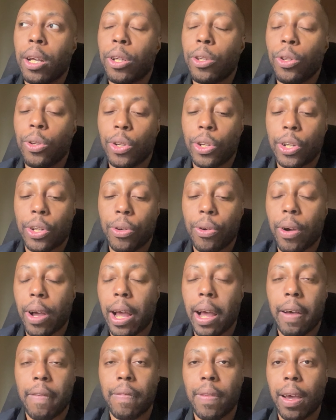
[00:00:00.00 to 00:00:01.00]
you still
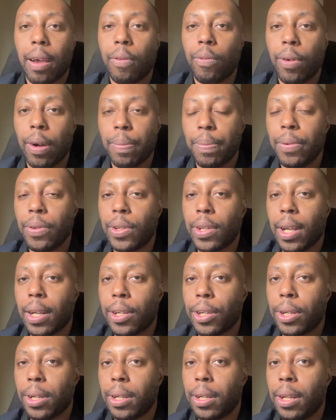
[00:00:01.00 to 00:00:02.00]
have that
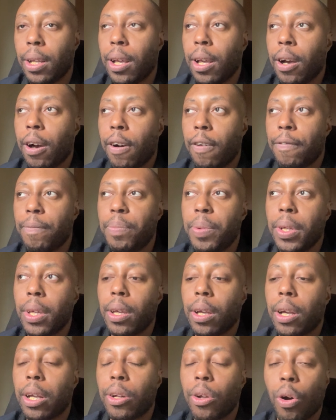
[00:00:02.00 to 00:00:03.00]
reputation of
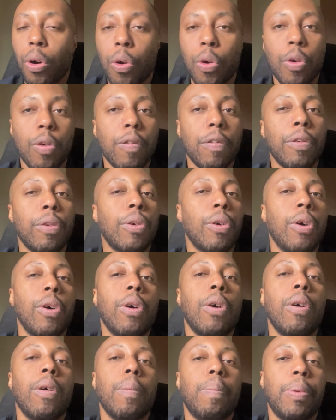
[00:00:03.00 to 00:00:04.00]
being an
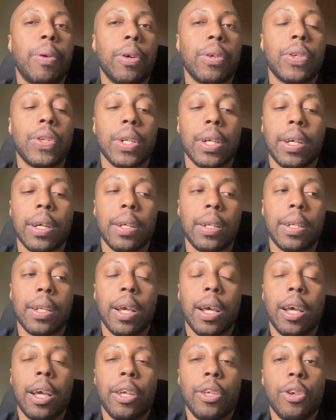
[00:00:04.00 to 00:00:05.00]
overall person because
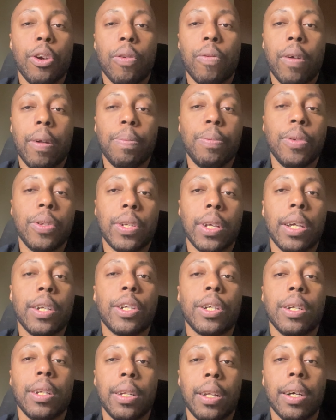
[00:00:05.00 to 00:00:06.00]
your
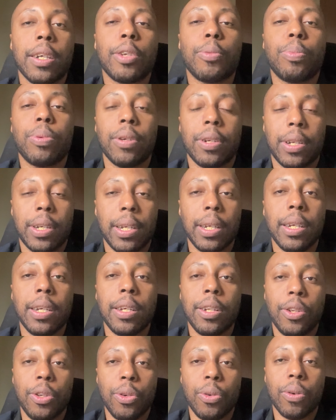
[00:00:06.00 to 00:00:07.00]
reputation does
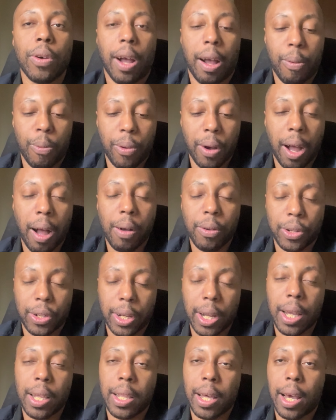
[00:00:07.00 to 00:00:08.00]
precede you. I, will
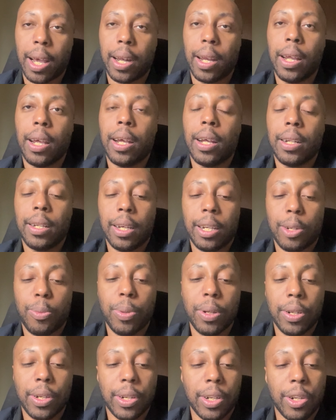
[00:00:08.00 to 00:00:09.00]
say that there's
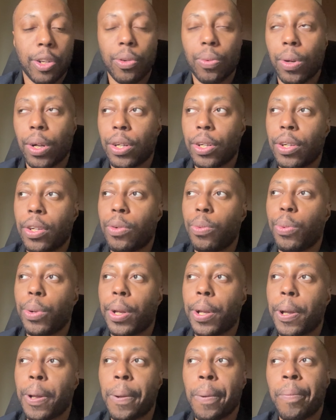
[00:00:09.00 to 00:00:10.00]
been situations
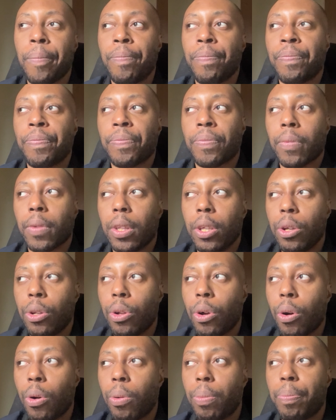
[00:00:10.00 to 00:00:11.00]
where, you
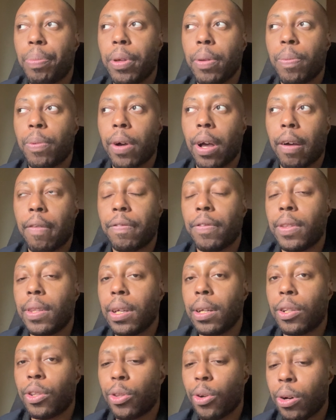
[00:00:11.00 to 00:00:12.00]
know, people have th
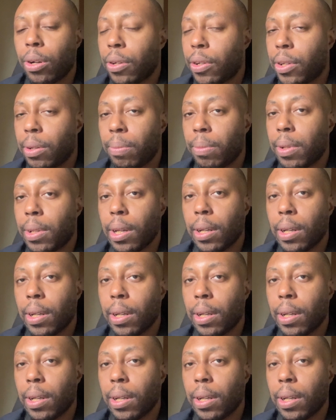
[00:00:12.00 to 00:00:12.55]
thought some